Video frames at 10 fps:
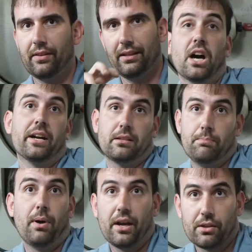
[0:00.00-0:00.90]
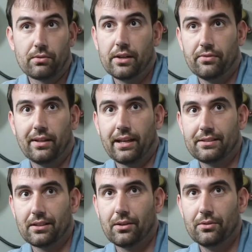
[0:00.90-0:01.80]
cut by the rifling as
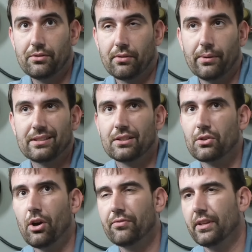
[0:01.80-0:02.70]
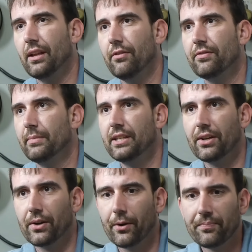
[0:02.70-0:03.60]
it goes through. It's a soft enough
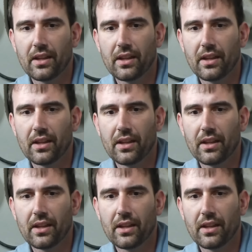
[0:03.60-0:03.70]
material.